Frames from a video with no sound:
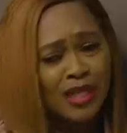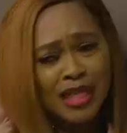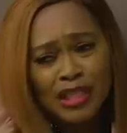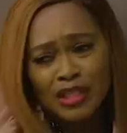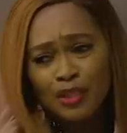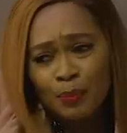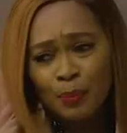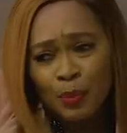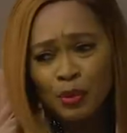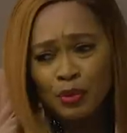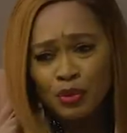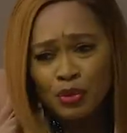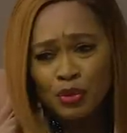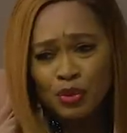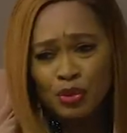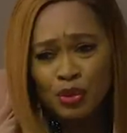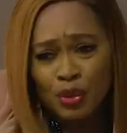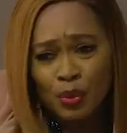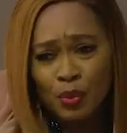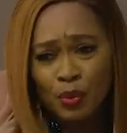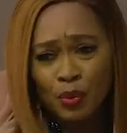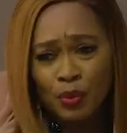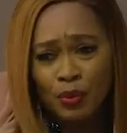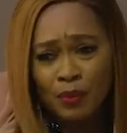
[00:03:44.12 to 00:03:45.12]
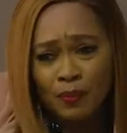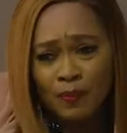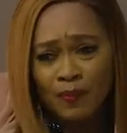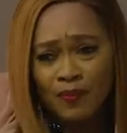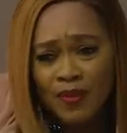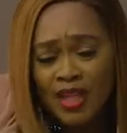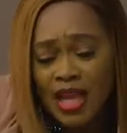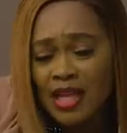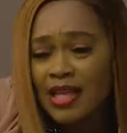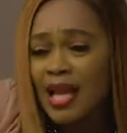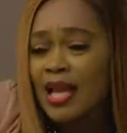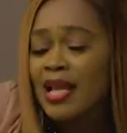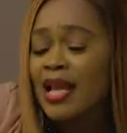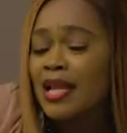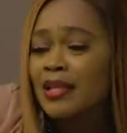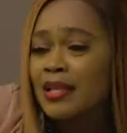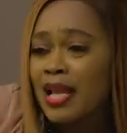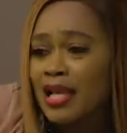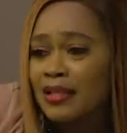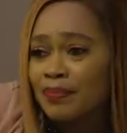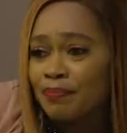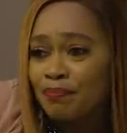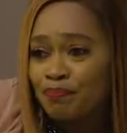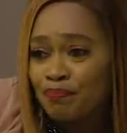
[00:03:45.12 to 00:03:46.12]
was I supposed to do?
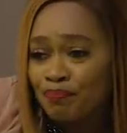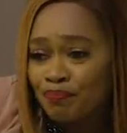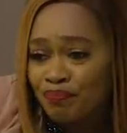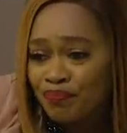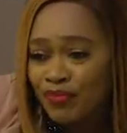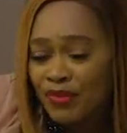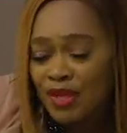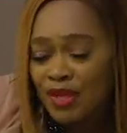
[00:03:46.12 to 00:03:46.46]
And